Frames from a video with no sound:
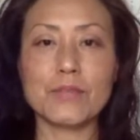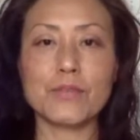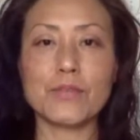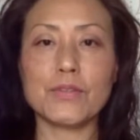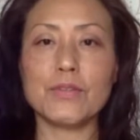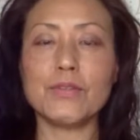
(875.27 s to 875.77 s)

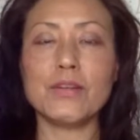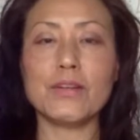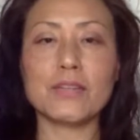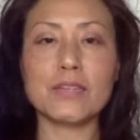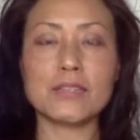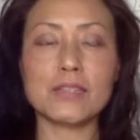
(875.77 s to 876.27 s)
for the
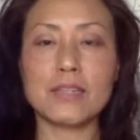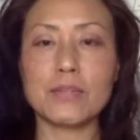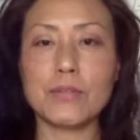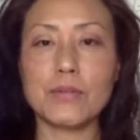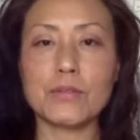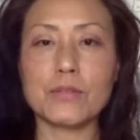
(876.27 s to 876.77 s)
longest
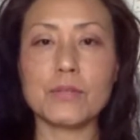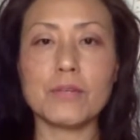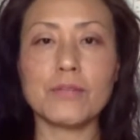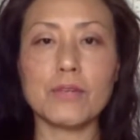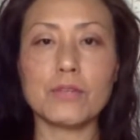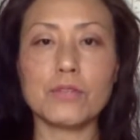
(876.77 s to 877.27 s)
time, that was my
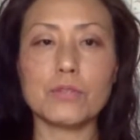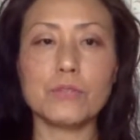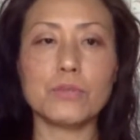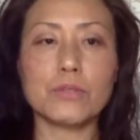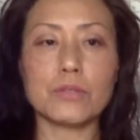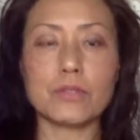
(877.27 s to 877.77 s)
favorite
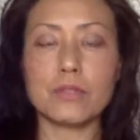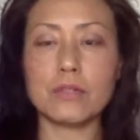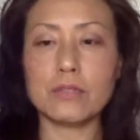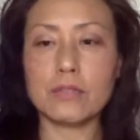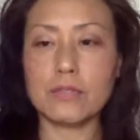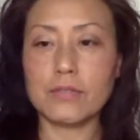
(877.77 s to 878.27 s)
book
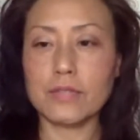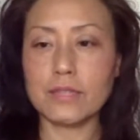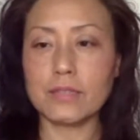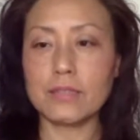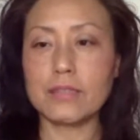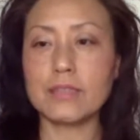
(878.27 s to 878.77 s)
on
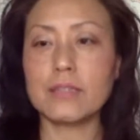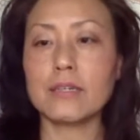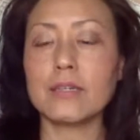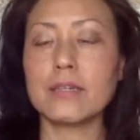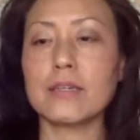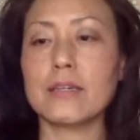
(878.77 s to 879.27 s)
giving.
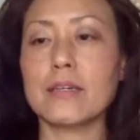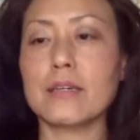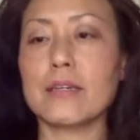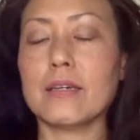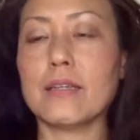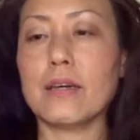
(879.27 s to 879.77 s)

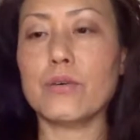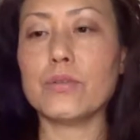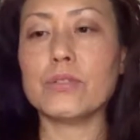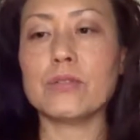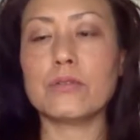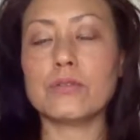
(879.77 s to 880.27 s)
And I
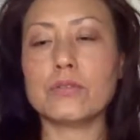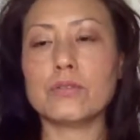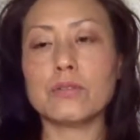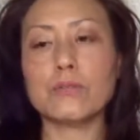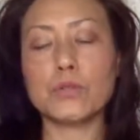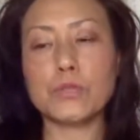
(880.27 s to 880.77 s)
always thought it was
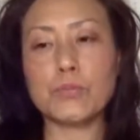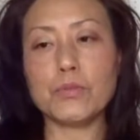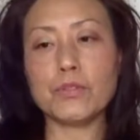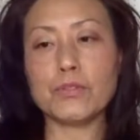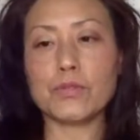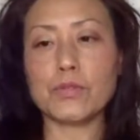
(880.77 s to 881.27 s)
just the most
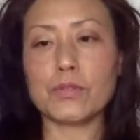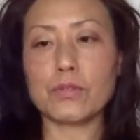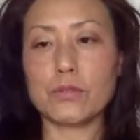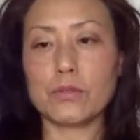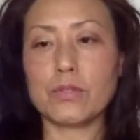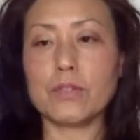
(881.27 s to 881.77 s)
beautiful
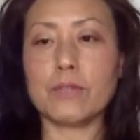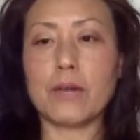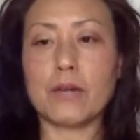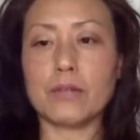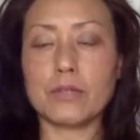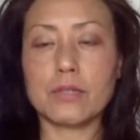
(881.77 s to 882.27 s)
story
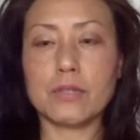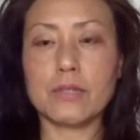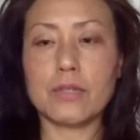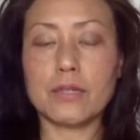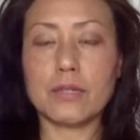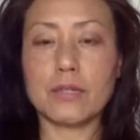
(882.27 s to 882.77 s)
about
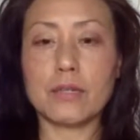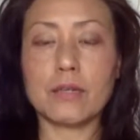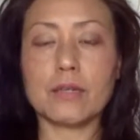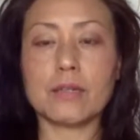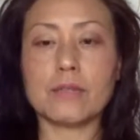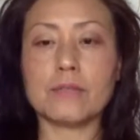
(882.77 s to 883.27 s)
giving
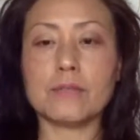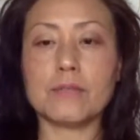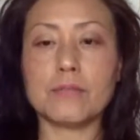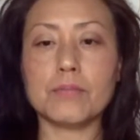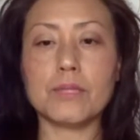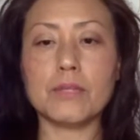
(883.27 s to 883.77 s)

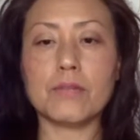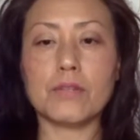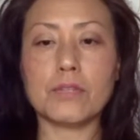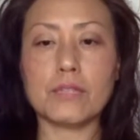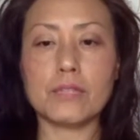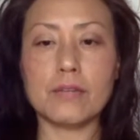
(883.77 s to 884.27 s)
and being
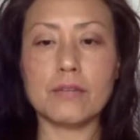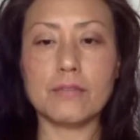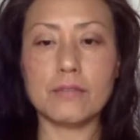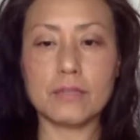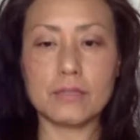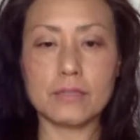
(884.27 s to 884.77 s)
very
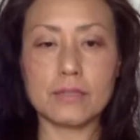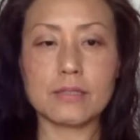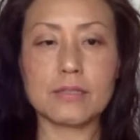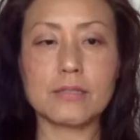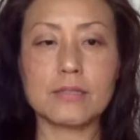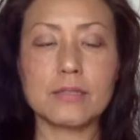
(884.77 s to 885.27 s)

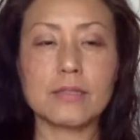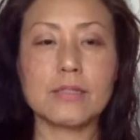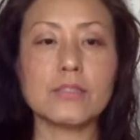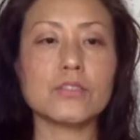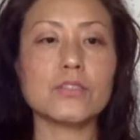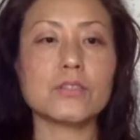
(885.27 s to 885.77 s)
selfless.
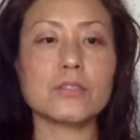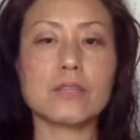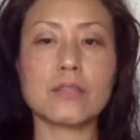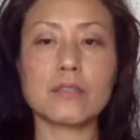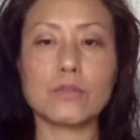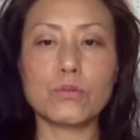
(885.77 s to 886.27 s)
Just
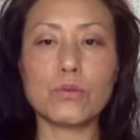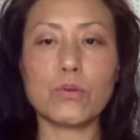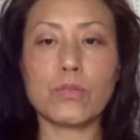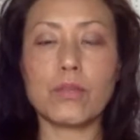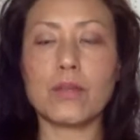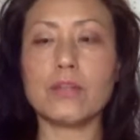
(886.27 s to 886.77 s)
like the
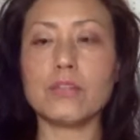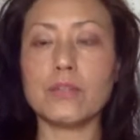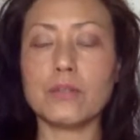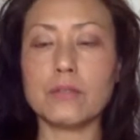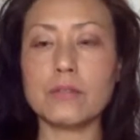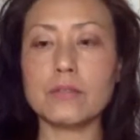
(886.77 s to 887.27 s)
quote that I
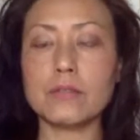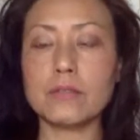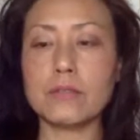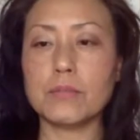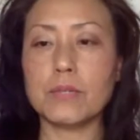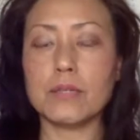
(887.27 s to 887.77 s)
shared
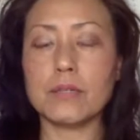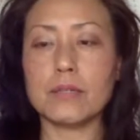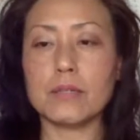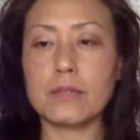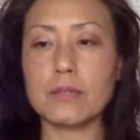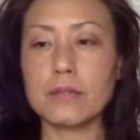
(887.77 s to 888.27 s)
in the
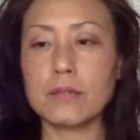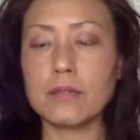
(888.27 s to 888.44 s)
beginning.